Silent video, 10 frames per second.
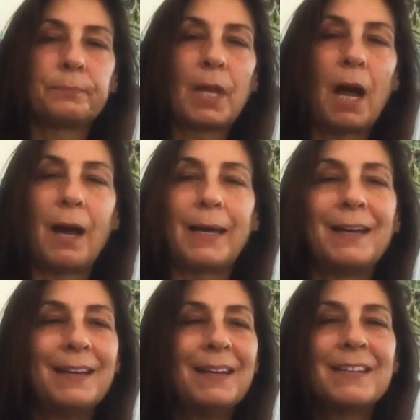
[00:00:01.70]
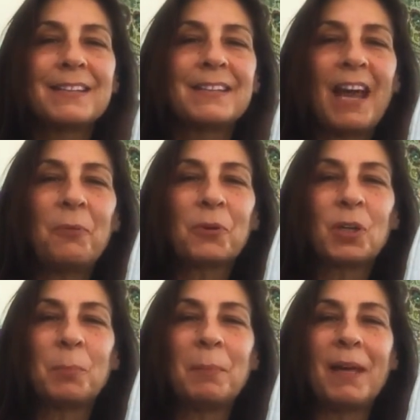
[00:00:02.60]
Hi, today we're going
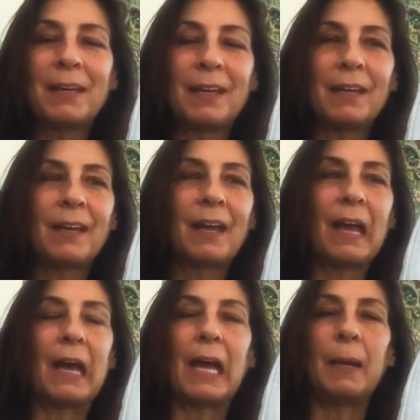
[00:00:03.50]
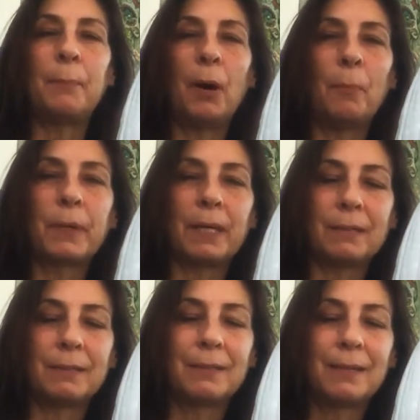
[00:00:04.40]
to be making a pumpkin.
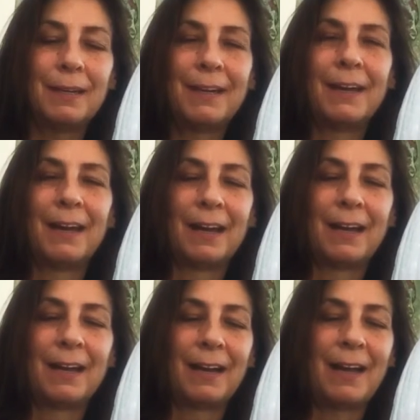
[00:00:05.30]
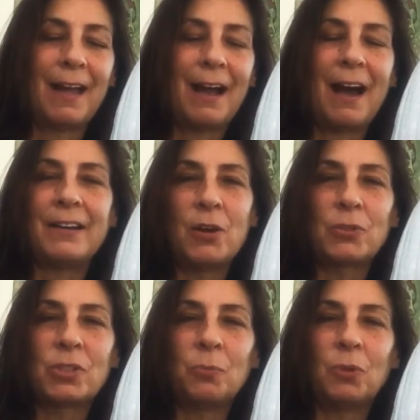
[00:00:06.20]
I know
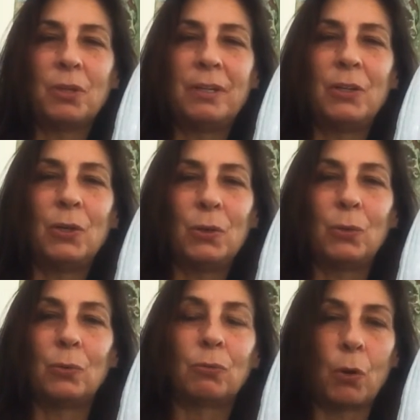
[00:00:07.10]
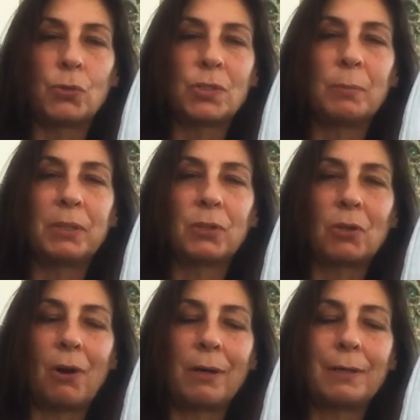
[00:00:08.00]
someone who grows them in their
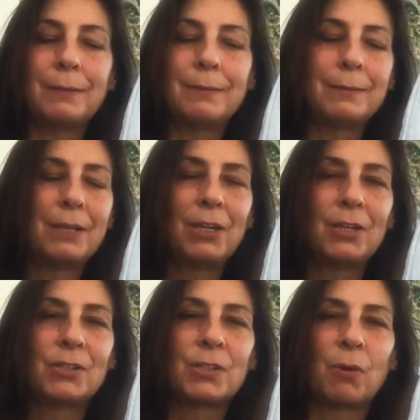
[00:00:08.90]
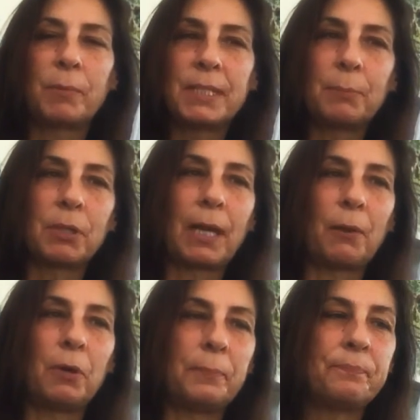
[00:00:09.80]
garden, so I was able to get
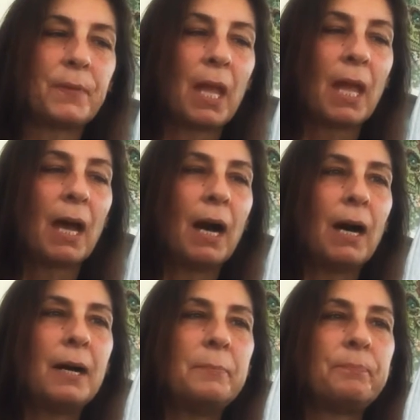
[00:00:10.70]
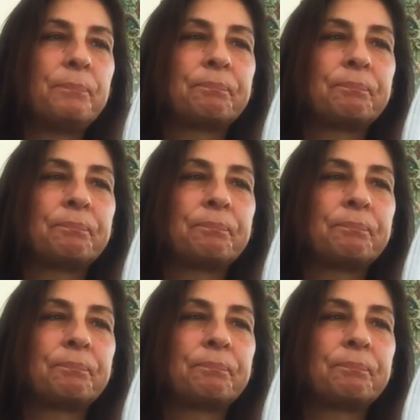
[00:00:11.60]
one. I'm